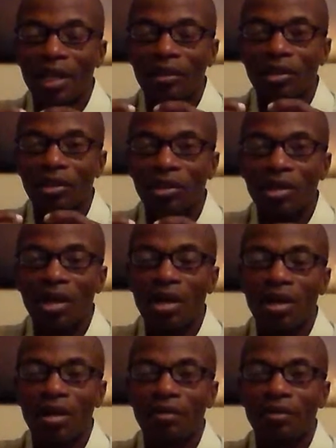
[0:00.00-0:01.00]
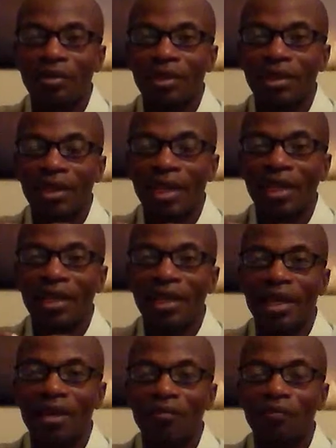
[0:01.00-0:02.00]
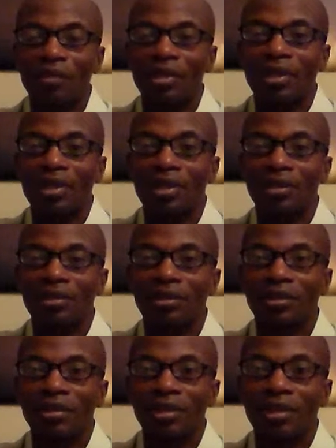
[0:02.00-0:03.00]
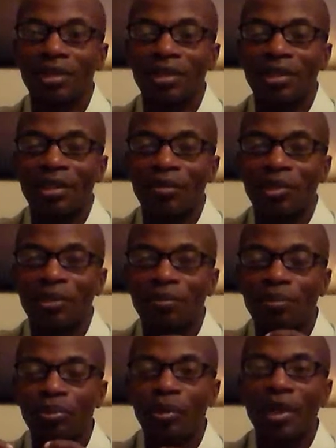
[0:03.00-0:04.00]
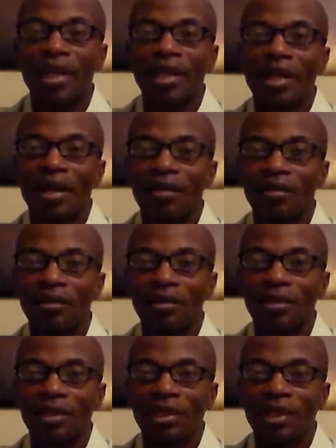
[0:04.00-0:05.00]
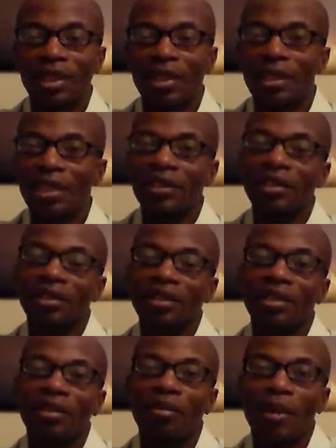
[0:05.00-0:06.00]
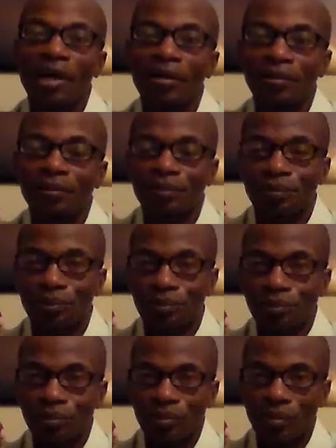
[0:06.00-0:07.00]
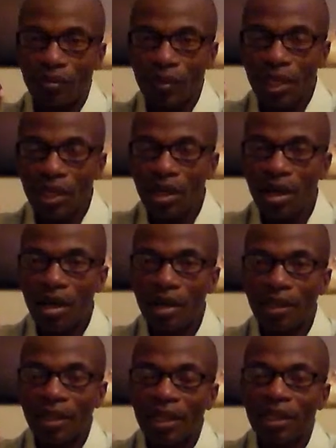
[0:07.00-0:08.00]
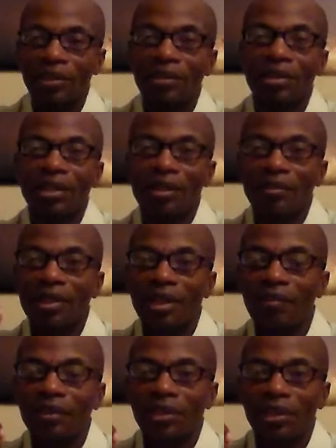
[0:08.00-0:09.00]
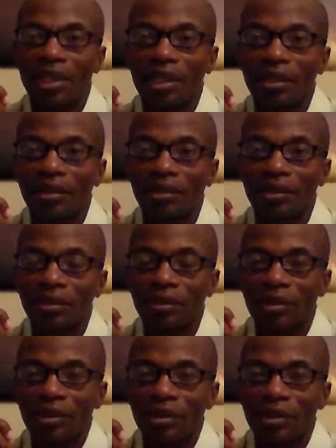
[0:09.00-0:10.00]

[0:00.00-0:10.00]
That the love that he has for us will spread out. And that's the thing about God. His love never changes.